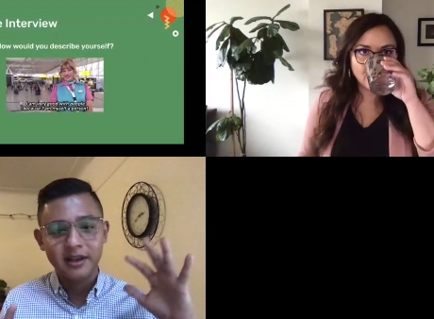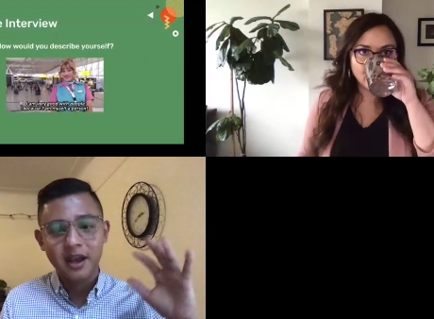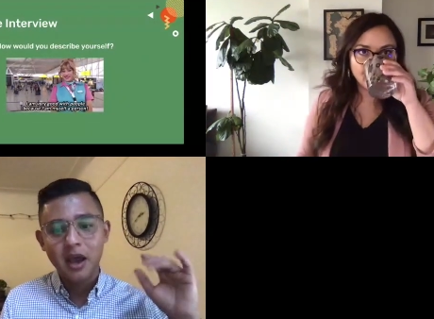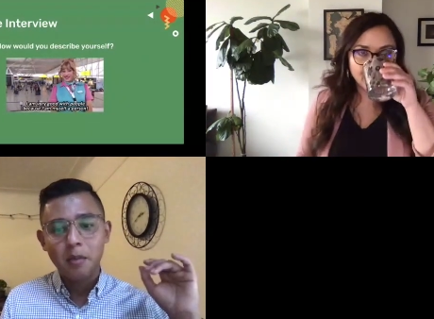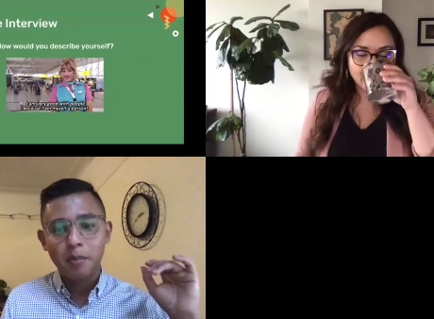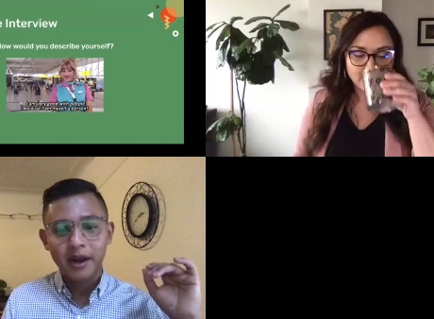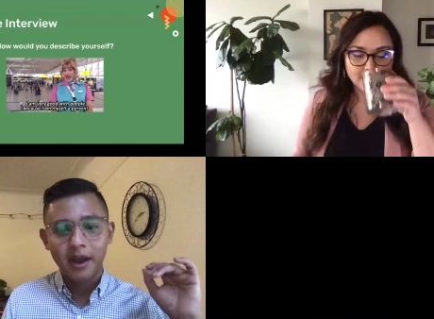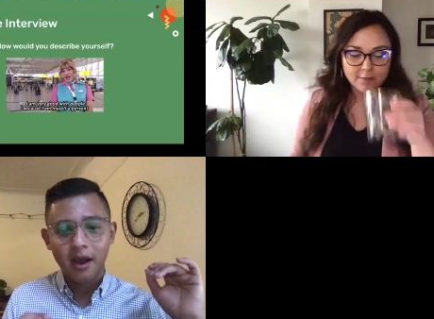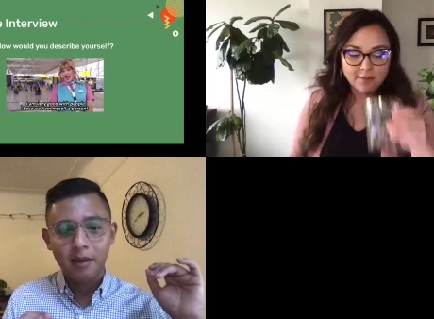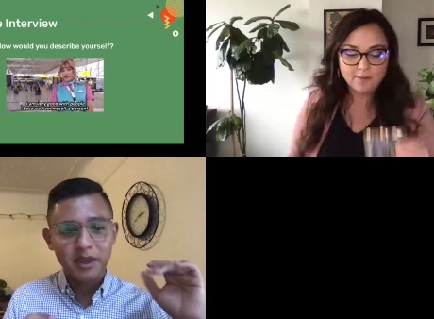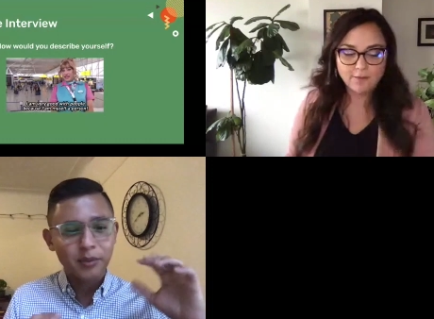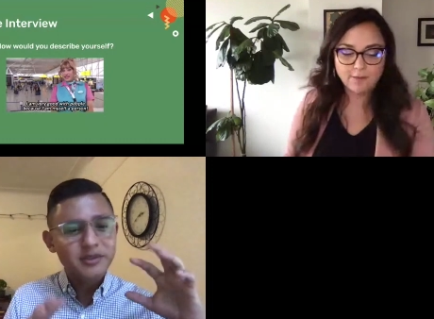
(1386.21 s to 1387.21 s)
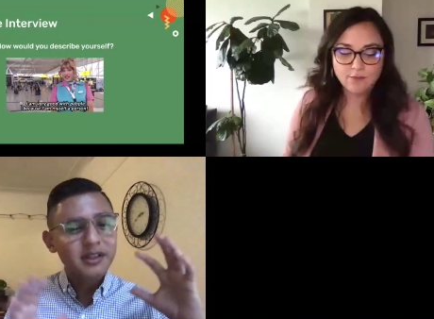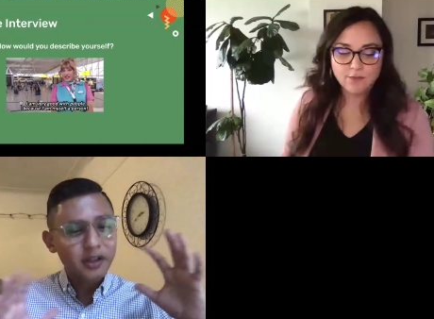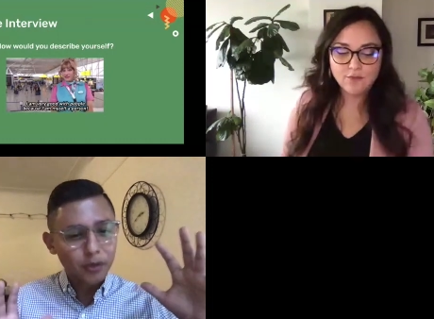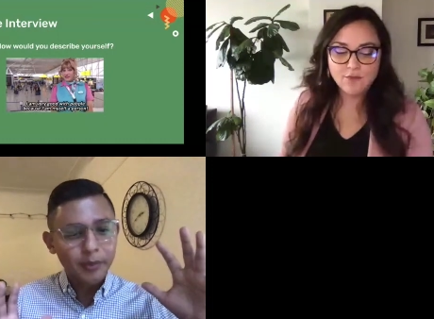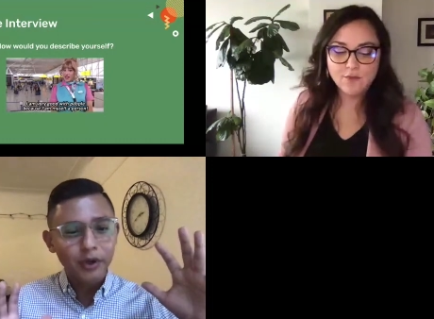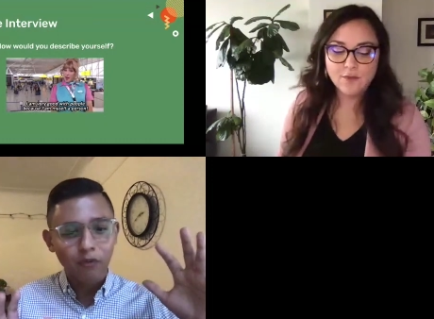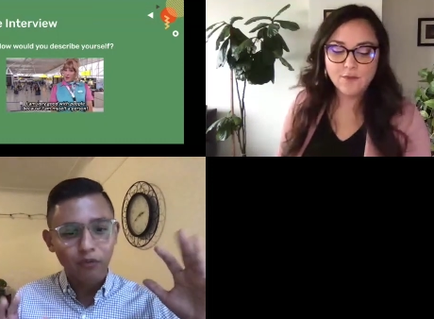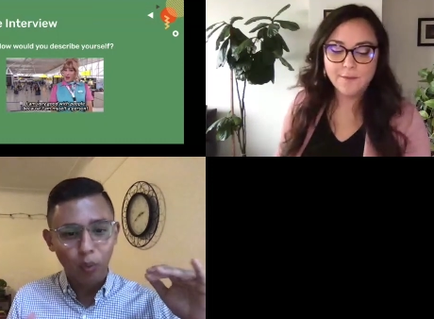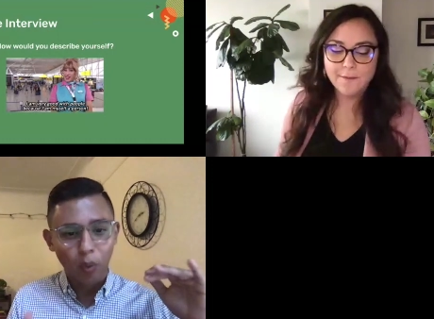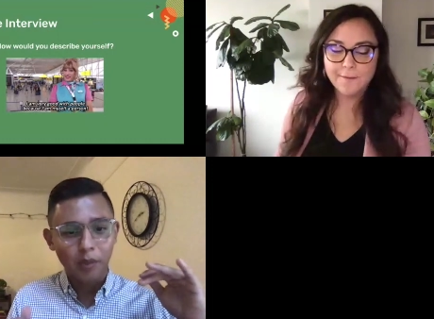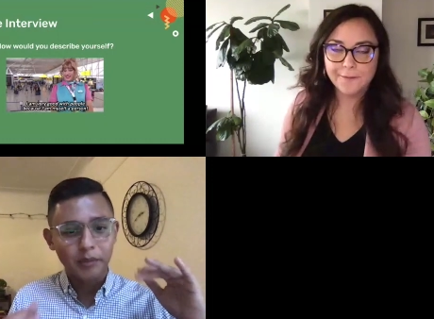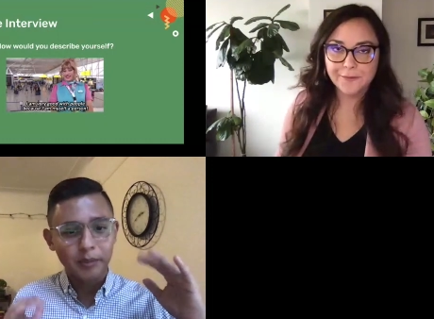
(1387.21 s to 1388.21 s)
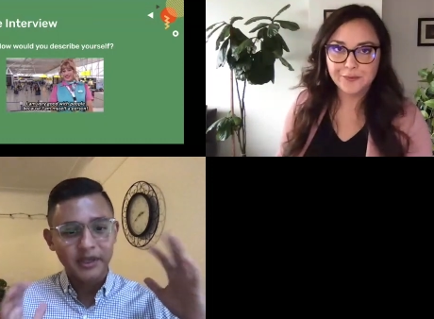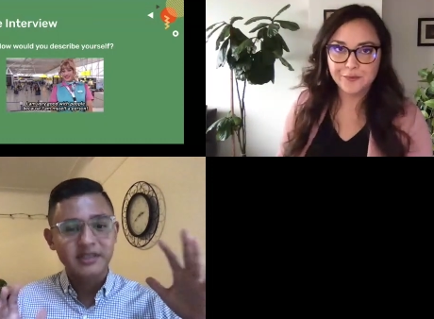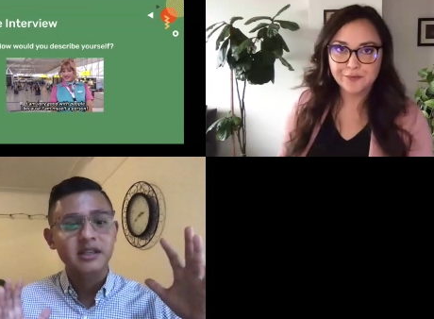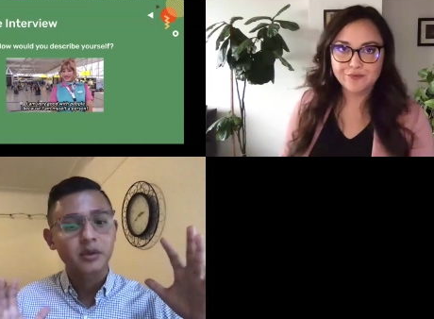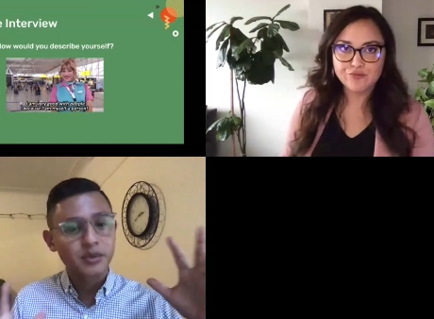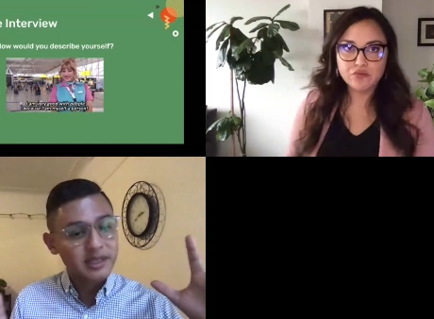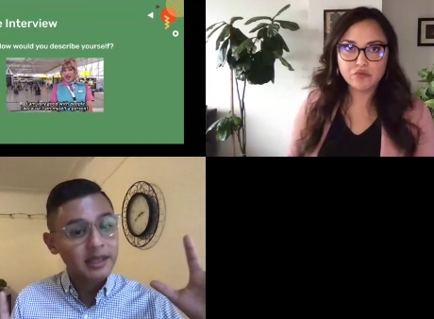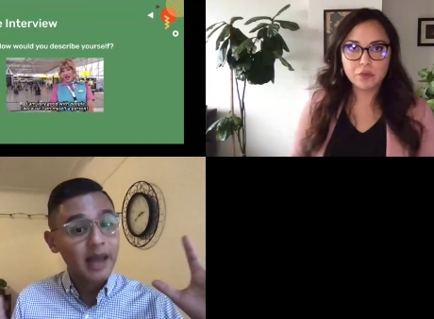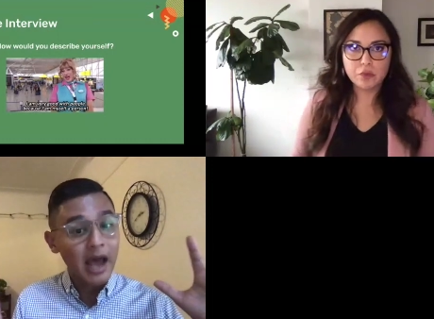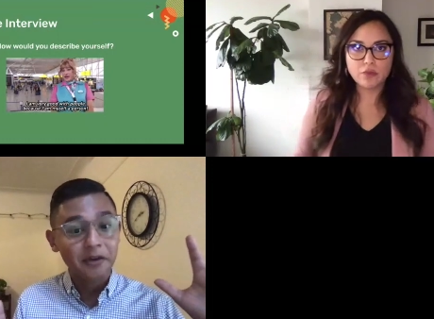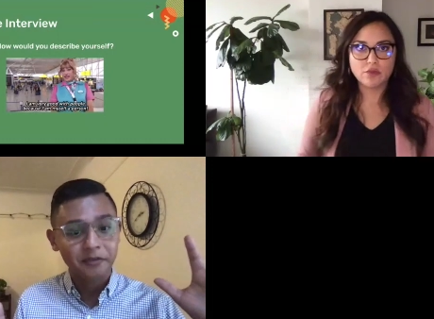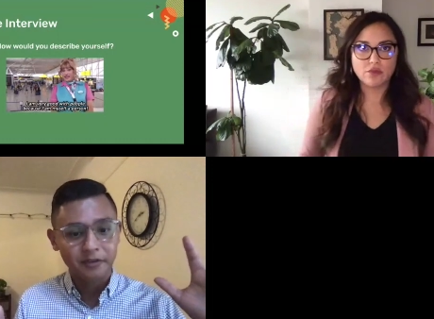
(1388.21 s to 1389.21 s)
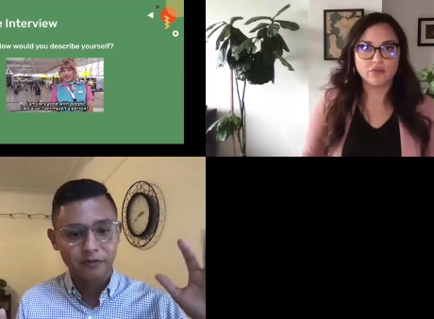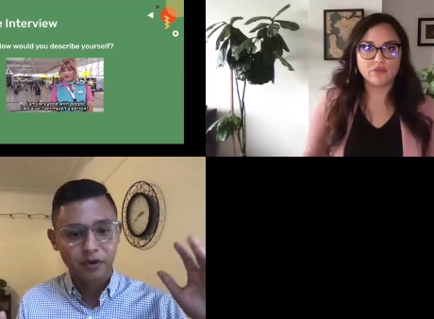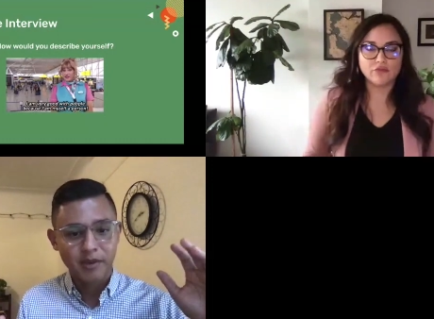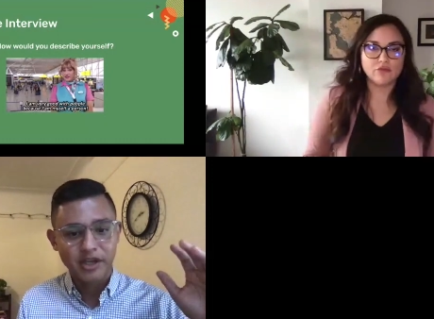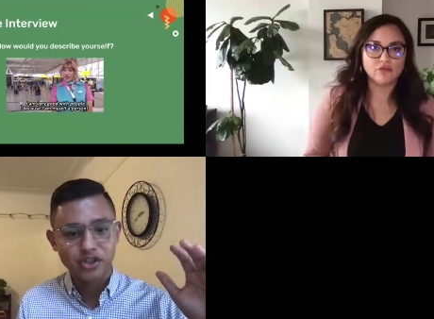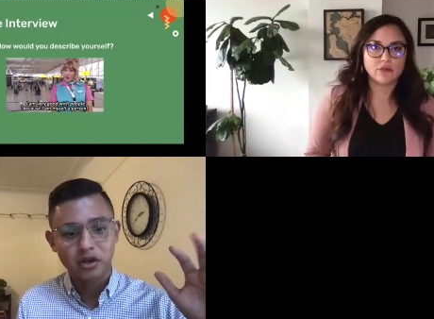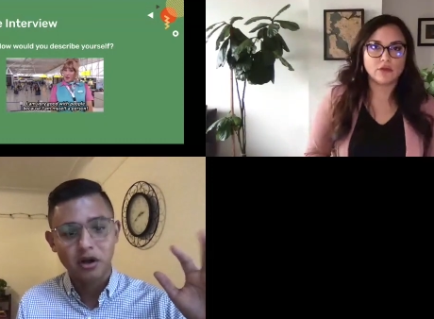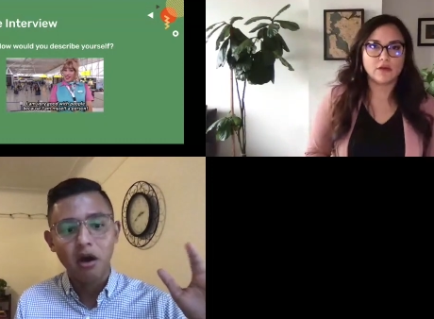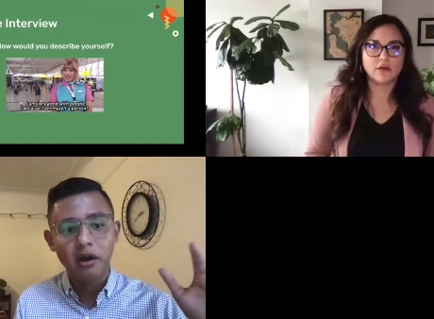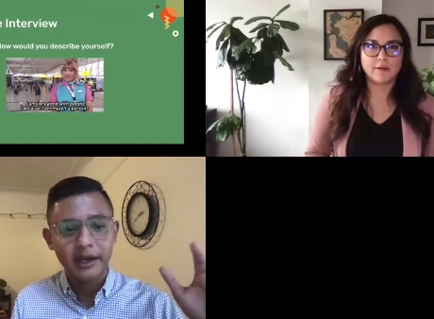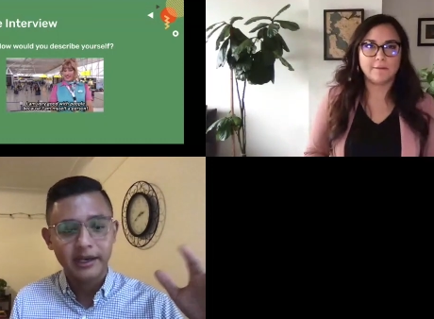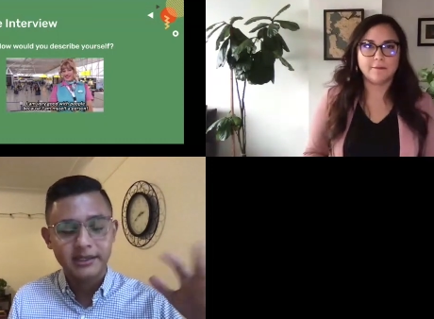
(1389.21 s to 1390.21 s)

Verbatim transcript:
Speaker 1: but um, it was a little bit overwhelming because there was a lot of information on it,